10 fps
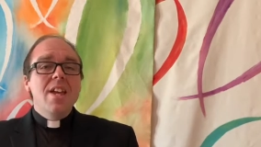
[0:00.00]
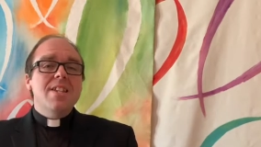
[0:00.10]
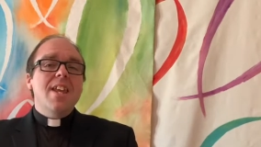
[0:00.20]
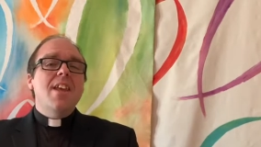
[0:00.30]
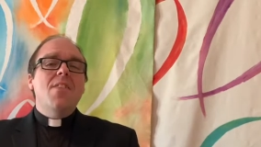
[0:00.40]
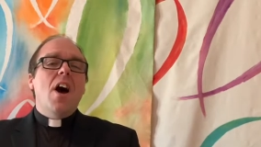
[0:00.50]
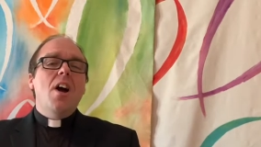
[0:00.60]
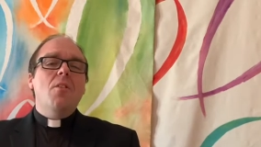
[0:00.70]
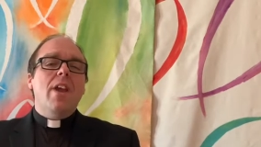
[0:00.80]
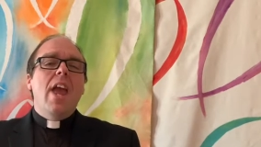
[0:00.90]
Seeing the
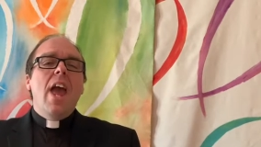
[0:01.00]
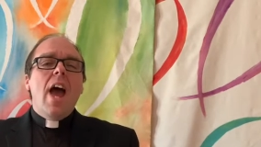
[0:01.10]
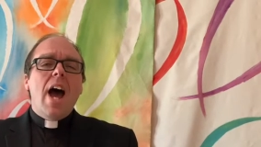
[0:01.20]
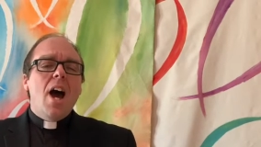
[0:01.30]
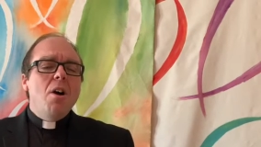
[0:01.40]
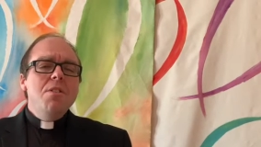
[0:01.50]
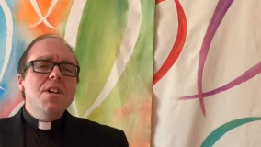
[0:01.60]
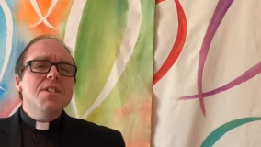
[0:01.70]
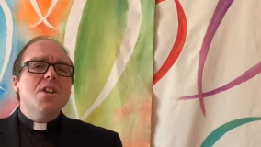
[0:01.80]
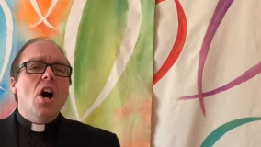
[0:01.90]
hungry, how
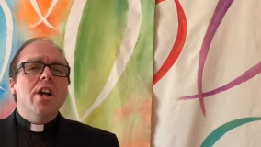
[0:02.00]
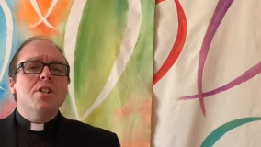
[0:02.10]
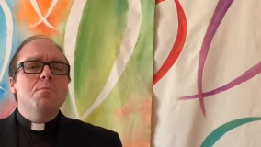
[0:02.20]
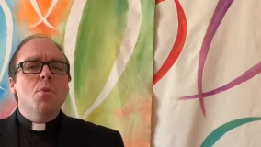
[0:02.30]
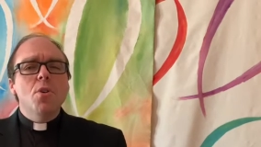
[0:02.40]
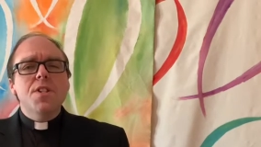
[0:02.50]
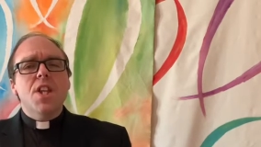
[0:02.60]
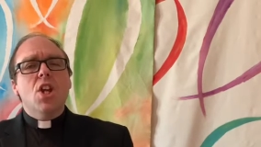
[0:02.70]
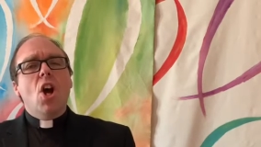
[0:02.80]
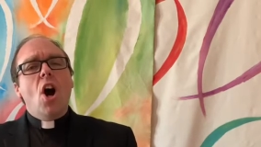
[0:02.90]
does God's
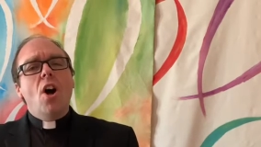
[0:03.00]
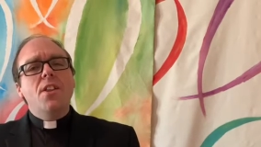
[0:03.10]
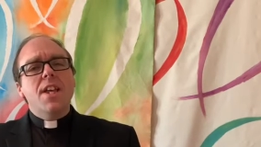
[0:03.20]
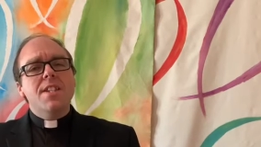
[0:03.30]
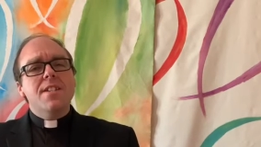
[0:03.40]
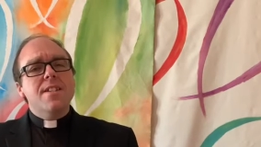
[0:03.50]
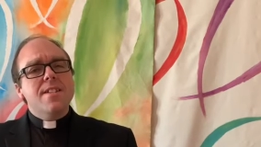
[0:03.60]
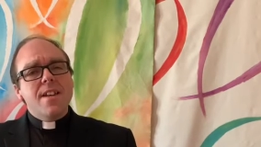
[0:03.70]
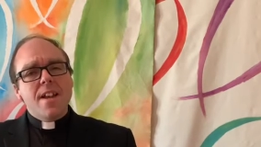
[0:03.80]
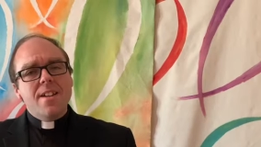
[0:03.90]
mercy call us to
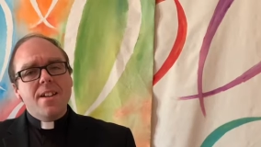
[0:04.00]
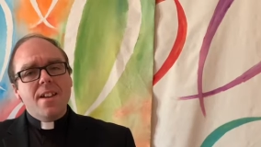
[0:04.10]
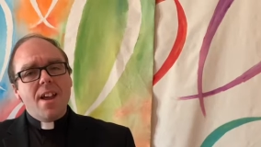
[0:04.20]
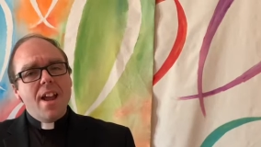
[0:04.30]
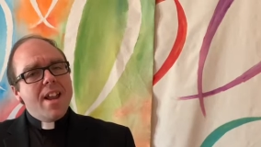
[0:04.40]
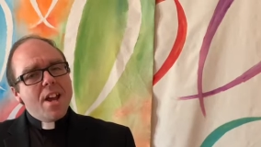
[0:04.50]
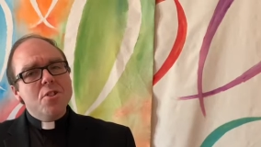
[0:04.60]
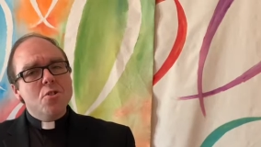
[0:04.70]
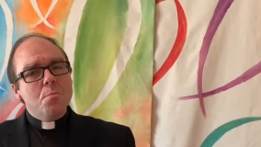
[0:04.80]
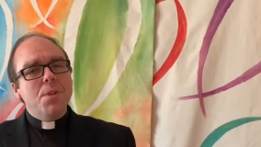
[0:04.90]
set an
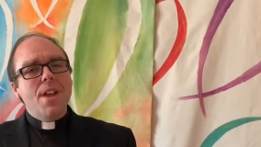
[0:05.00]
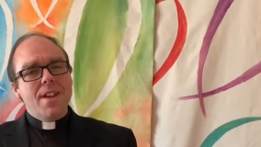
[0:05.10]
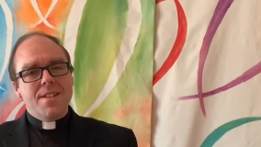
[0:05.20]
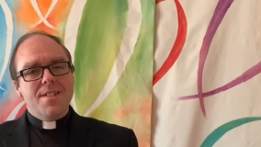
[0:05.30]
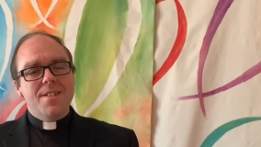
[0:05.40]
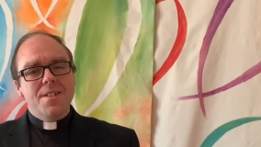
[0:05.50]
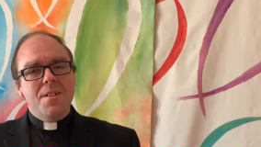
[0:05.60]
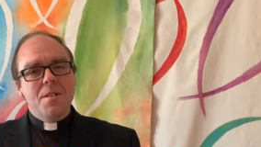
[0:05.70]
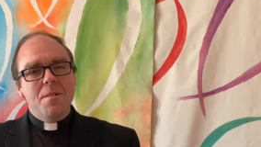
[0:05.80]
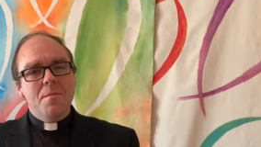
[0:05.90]
extra place
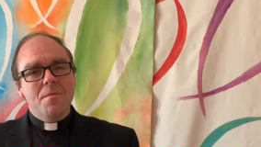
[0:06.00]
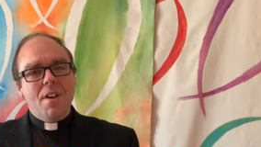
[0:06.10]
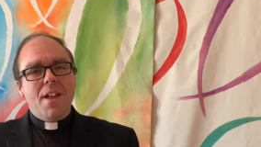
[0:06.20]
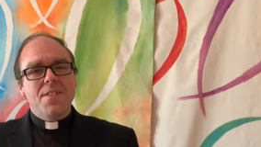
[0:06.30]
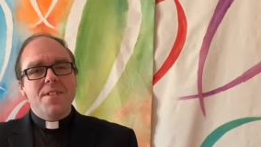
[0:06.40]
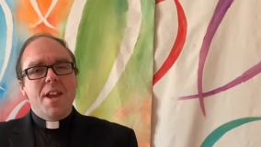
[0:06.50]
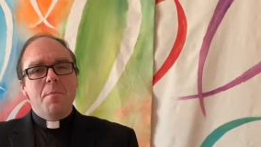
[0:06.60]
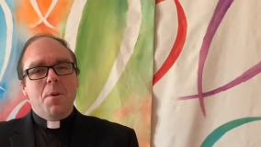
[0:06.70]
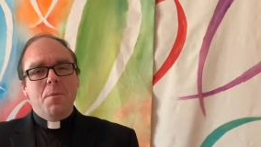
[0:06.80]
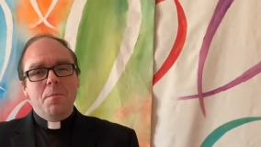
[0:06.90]
at the
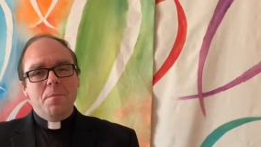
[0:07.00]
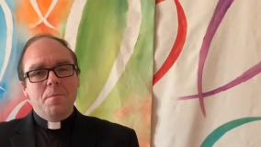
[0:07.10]
table?